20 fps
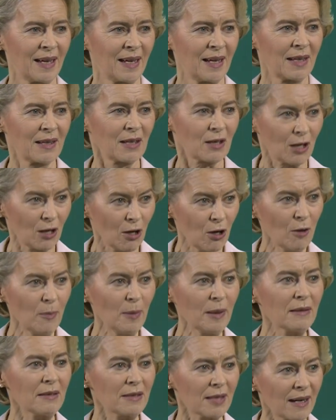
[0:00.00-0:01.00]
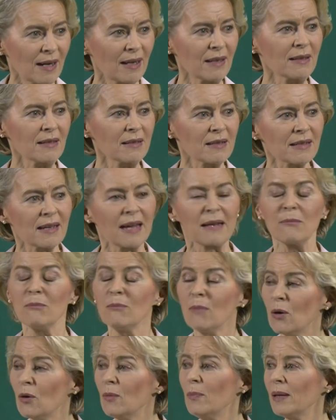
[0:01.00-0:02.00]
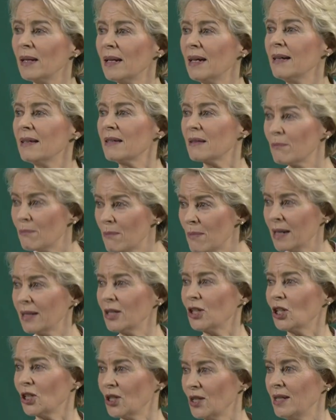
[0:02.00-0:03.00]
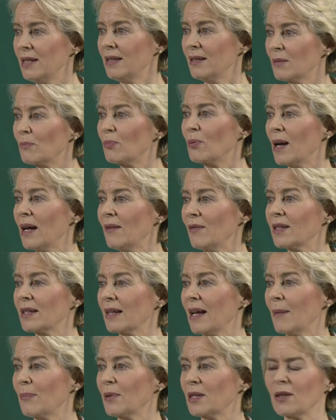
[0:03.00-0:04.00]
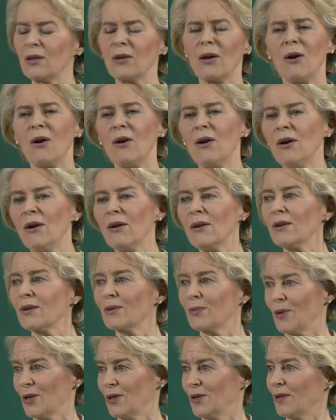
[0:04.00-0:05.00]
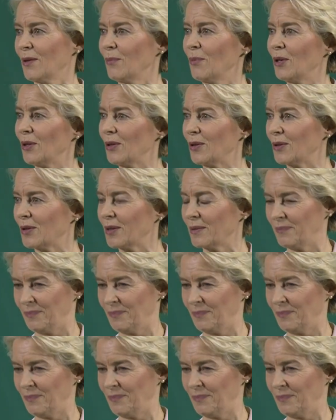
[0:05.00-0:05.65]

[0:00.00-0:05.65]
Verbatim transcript: The global targets can mobilize much needed private capital all across the world.